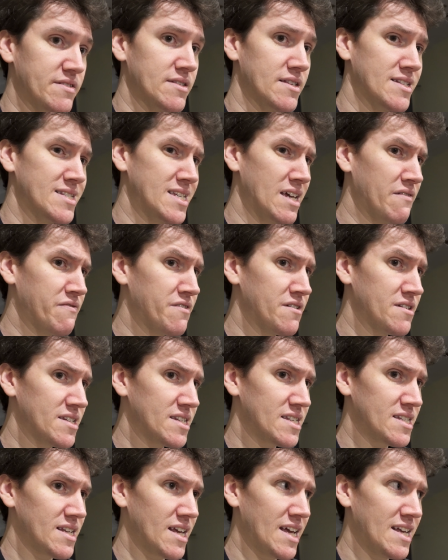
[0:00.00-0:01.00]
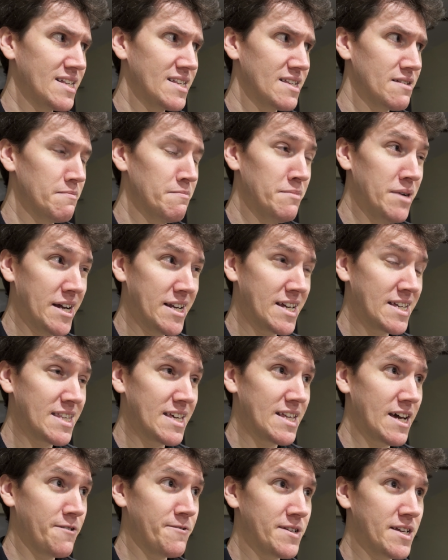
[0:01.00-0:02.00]
And the difference in money
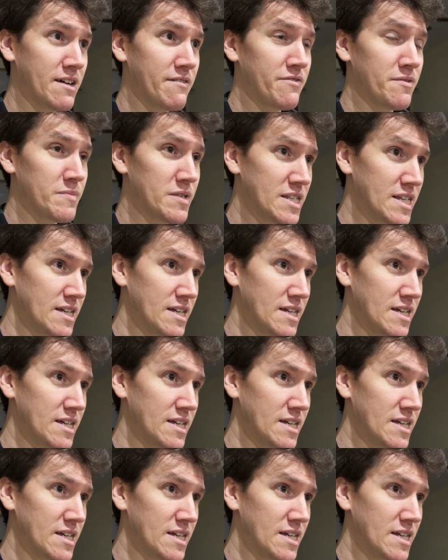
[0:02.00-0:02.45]
that I would get from the